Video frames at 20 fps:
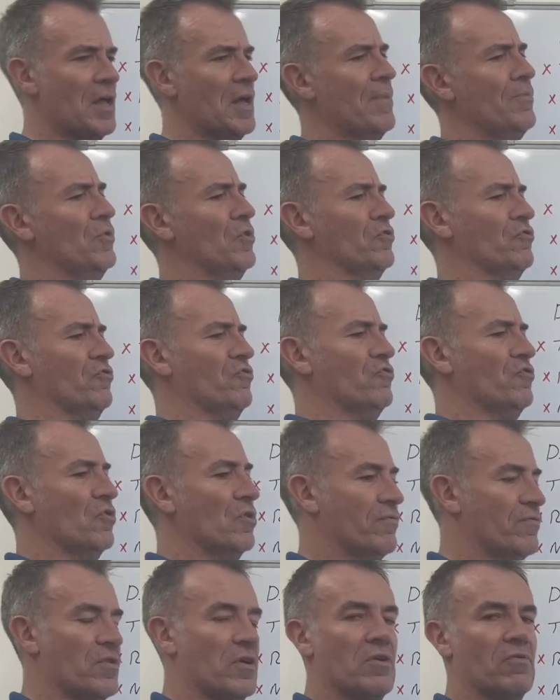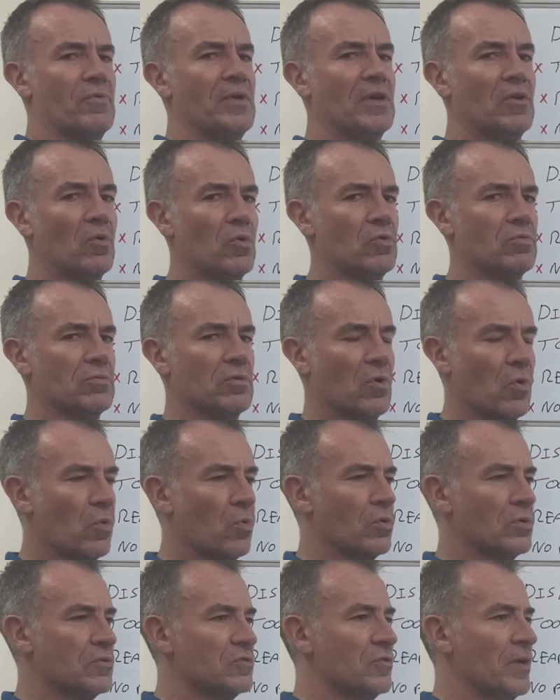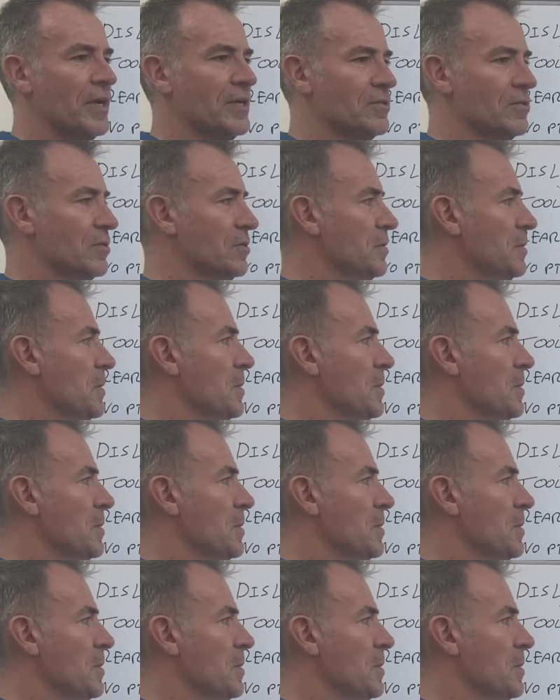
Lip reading: I'm not so sure for a real old tractor,